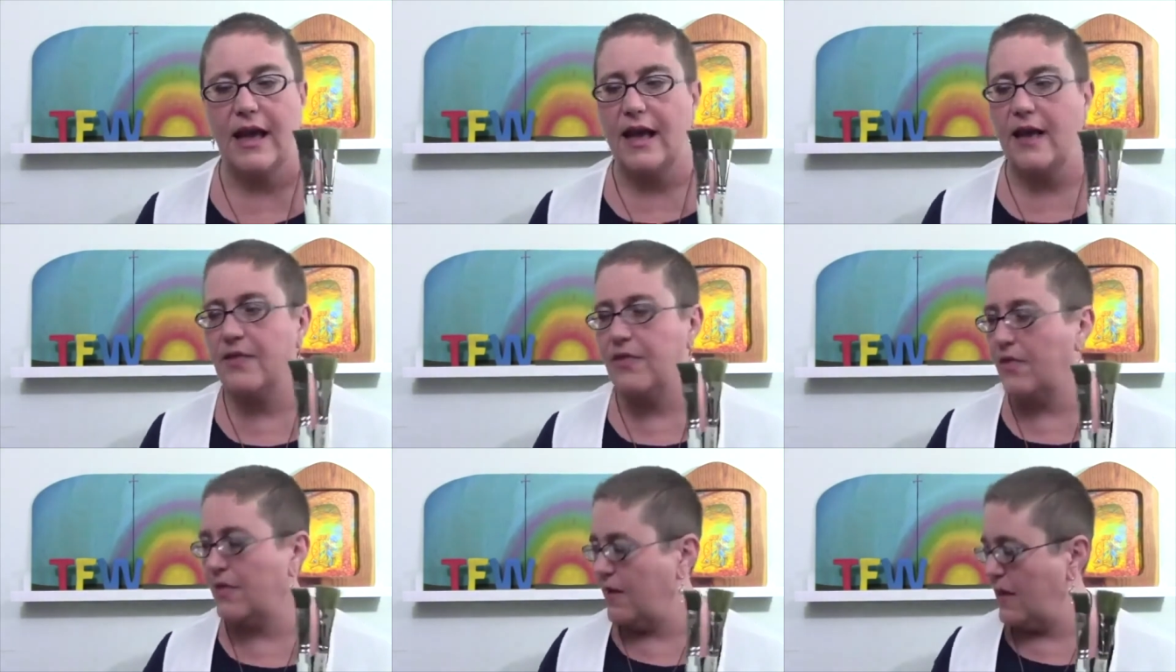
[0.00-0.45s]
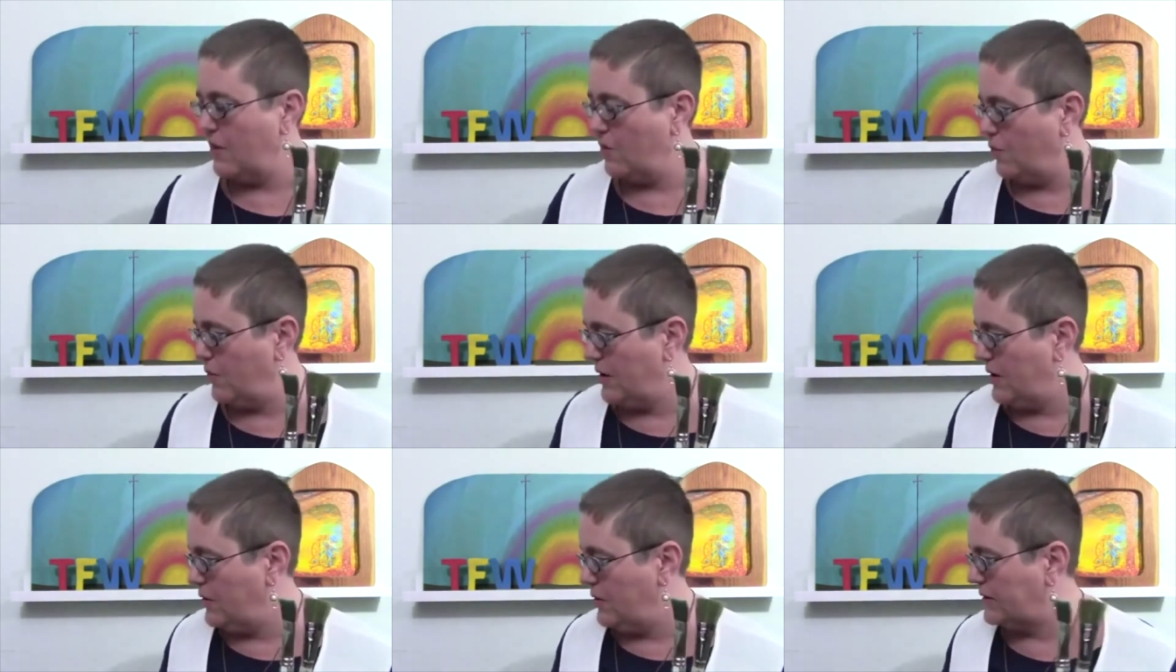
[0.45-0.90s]
And, and
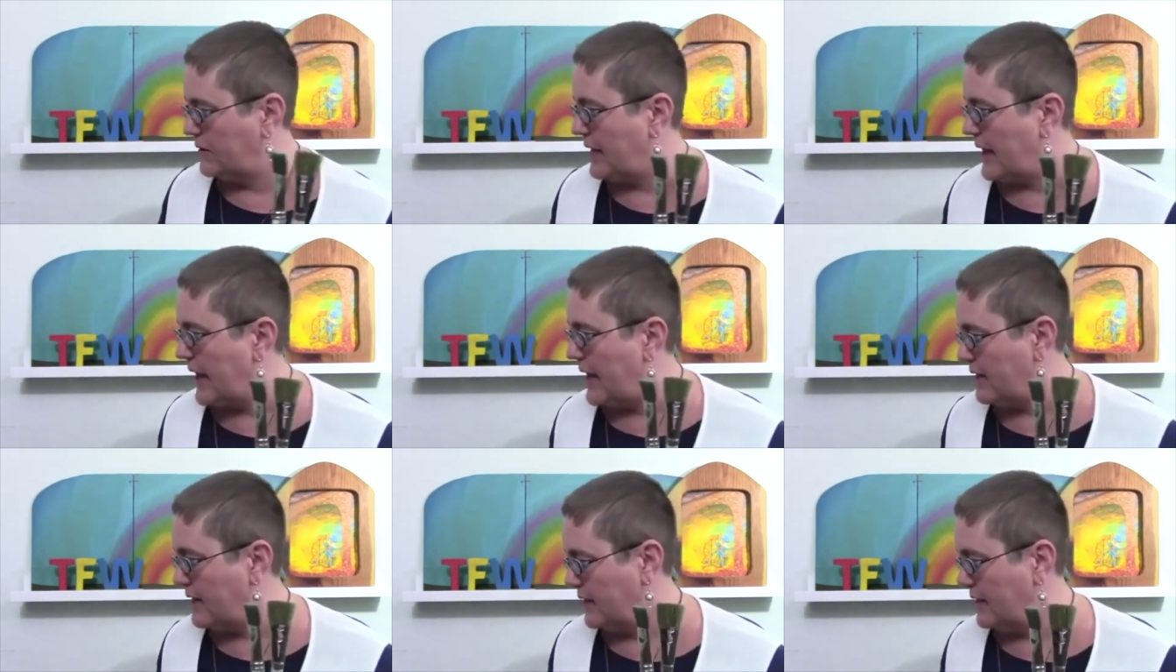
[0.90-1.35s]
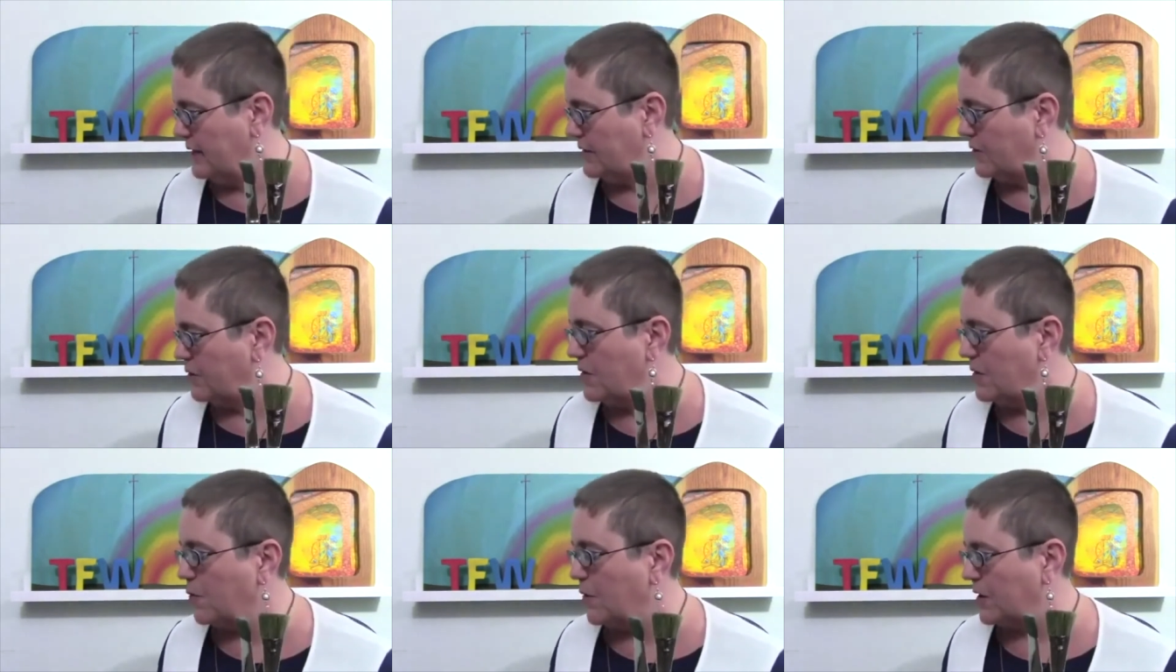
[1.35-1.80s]
we use that. These are
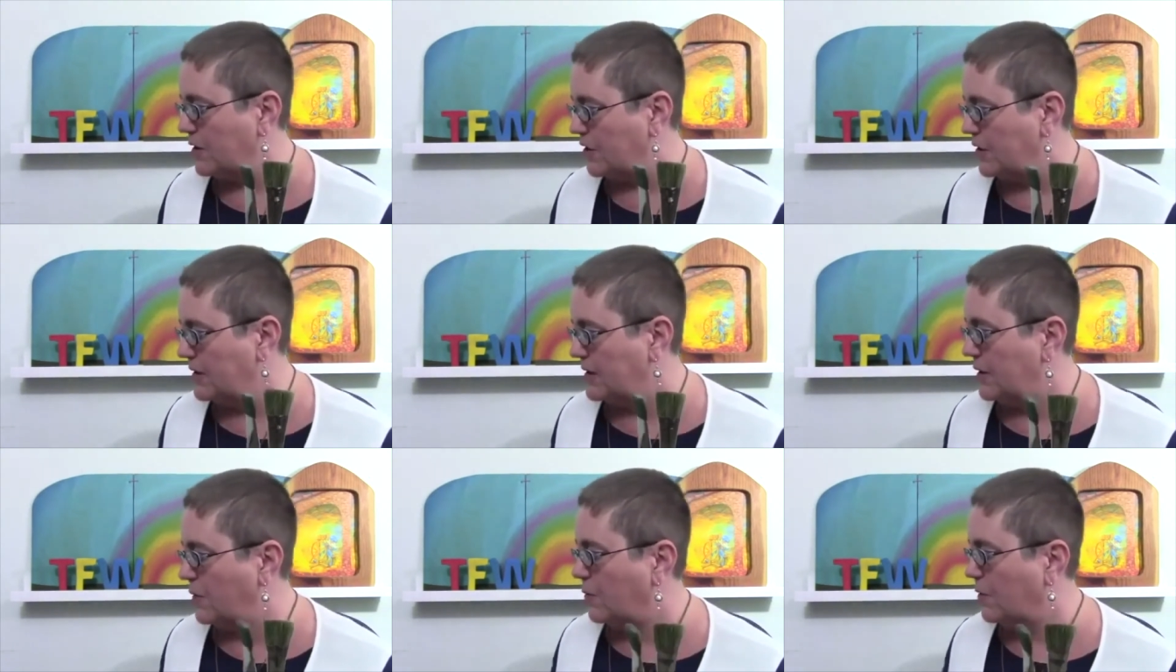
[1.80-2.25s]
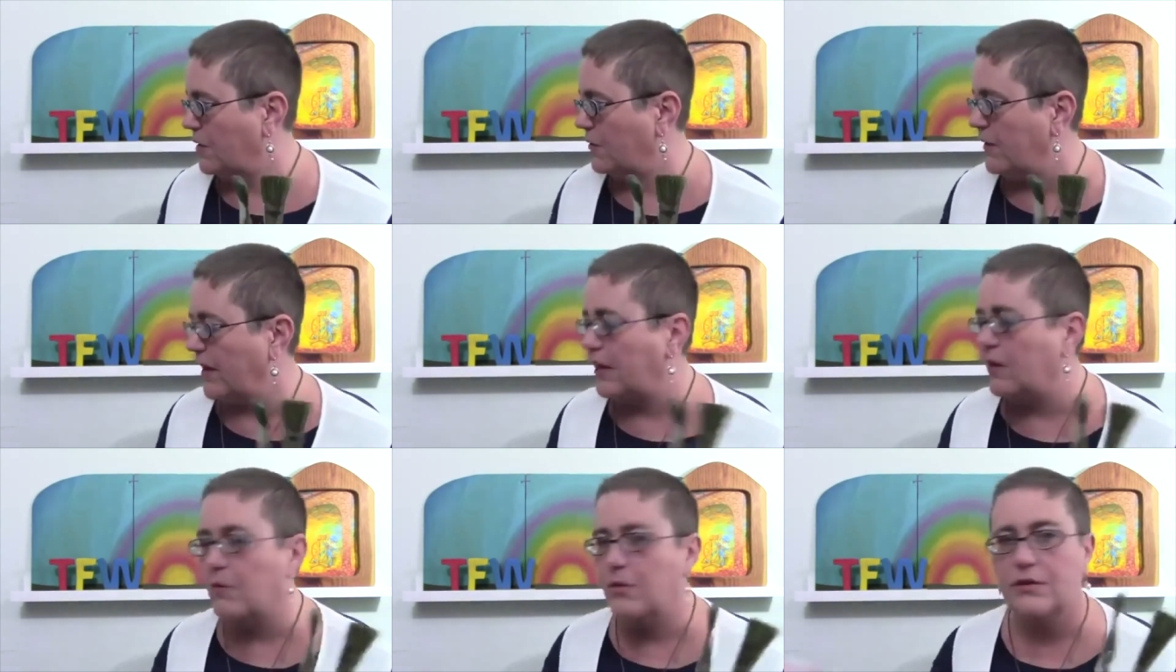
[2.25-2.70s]
the brushes that were
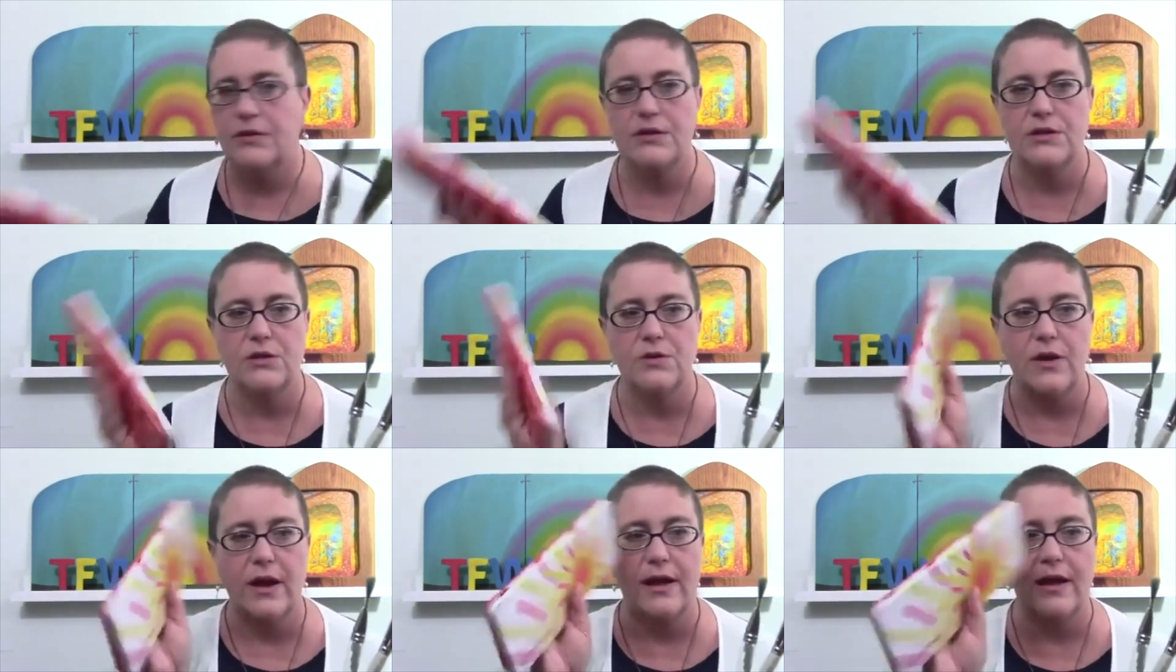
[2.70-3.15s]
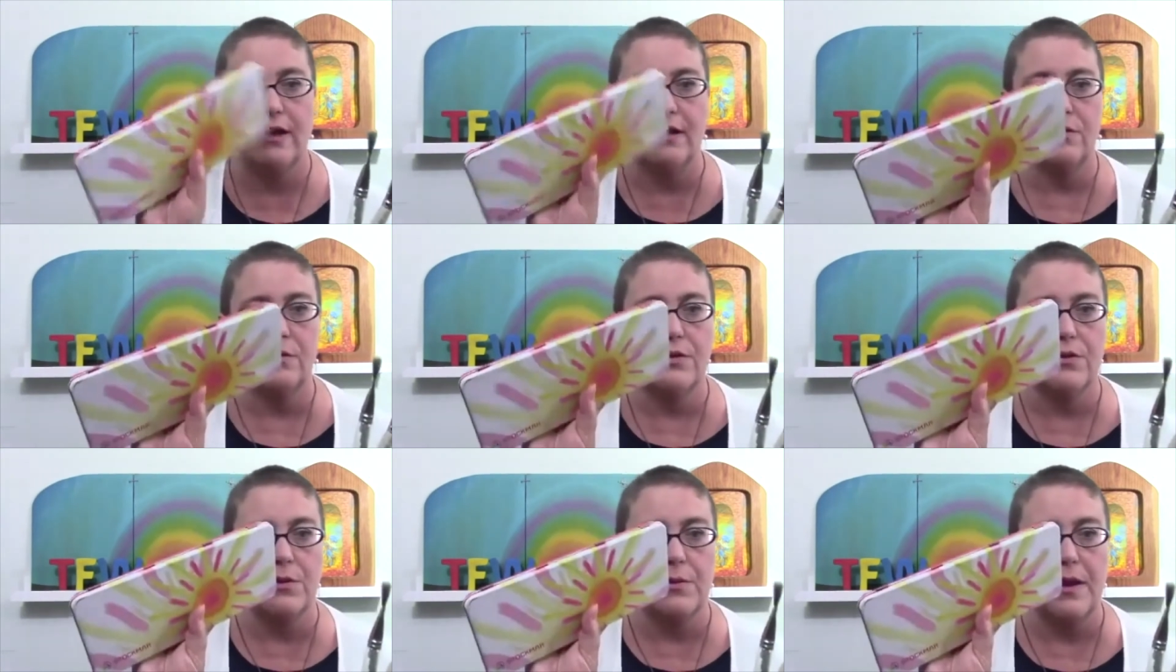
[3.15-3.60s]
available to
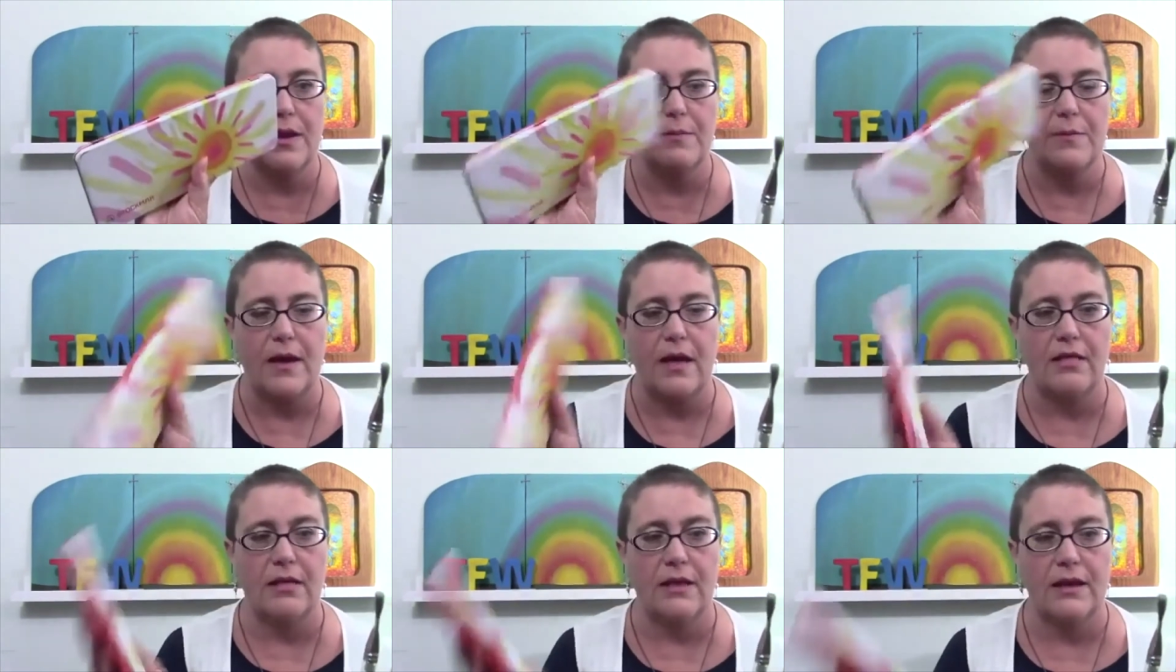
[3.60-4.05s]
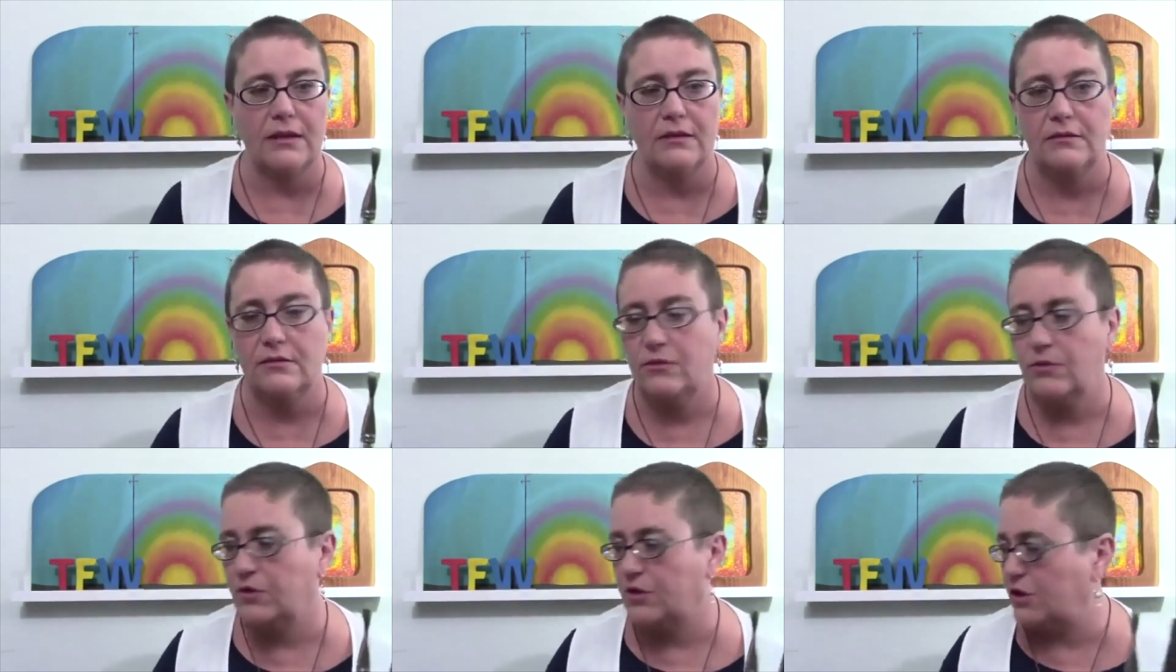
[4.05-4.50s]
Soraya with her paint palette
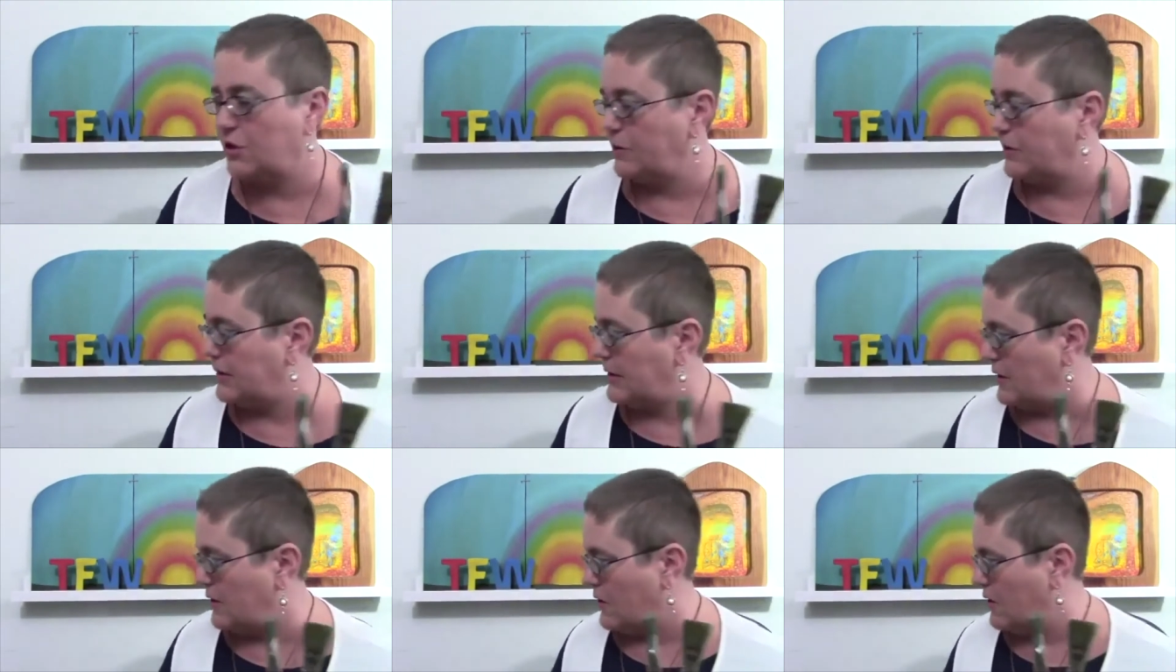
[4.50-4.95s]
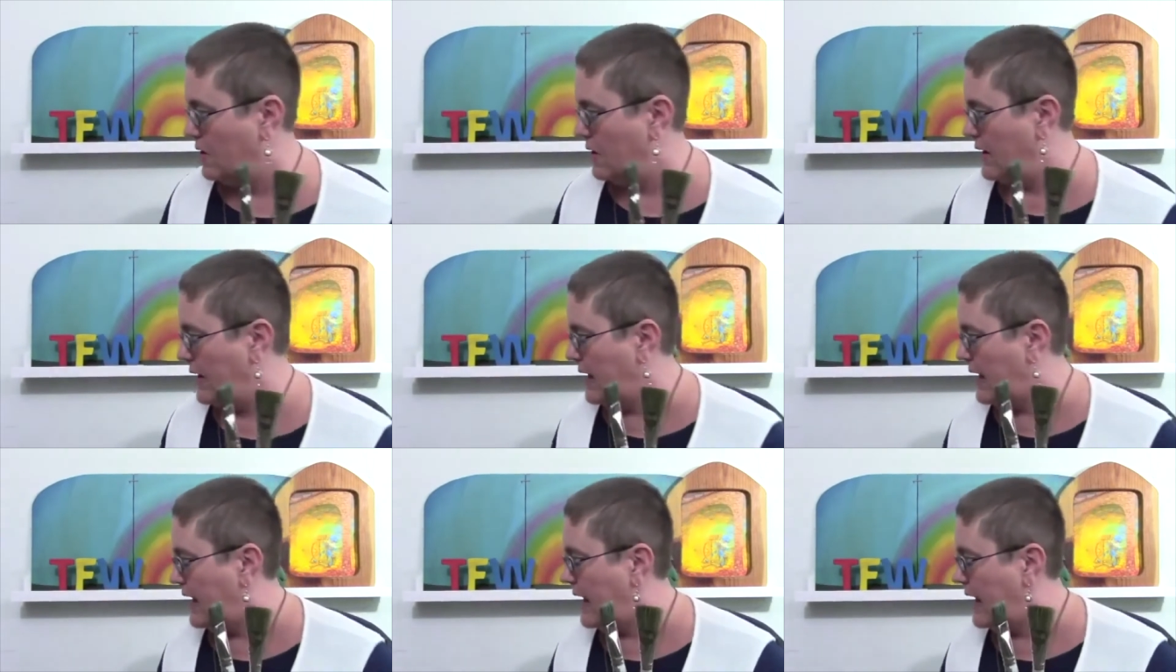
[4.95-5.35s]
when she was little.